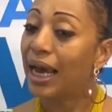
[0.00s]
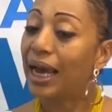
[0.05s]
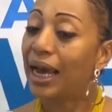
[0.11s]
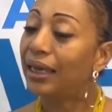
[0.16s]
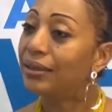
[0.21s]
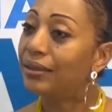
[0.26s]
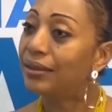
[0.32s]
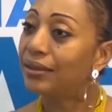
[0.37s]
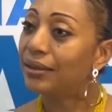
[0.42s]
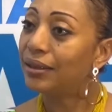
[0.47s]

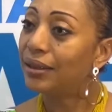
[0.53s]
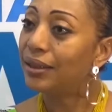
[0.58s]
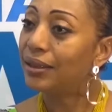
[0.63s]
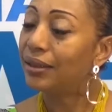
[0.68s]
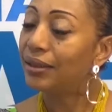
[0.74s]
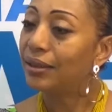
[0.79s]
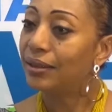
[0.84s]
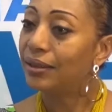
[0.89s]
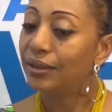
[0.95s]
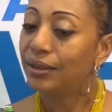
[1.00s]
And
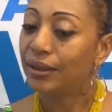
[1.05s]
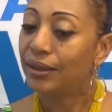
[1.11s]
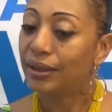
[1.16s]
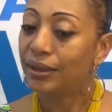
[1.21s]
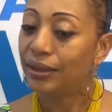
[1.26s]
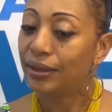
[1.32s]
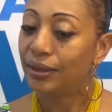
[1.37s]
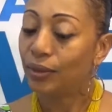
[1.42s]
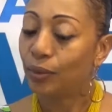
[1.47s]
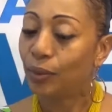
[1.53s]

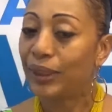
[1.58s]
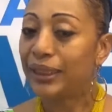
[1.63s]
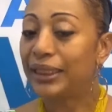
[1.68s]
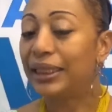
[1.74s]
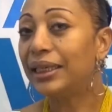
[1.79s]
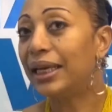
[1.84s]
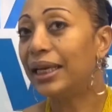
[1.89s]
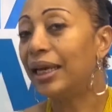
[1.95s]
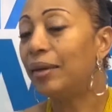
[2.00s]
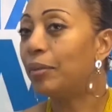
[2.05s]
when he
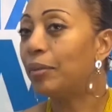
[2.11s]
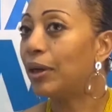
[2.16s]
came